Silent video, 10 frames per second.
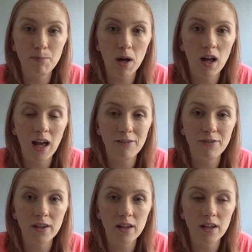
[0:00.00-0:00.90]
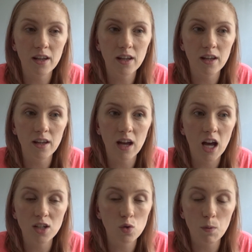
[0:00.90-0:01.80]
but I
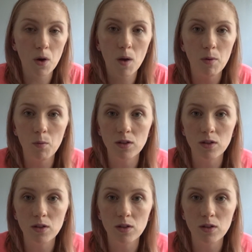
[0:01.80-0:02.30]
had no problem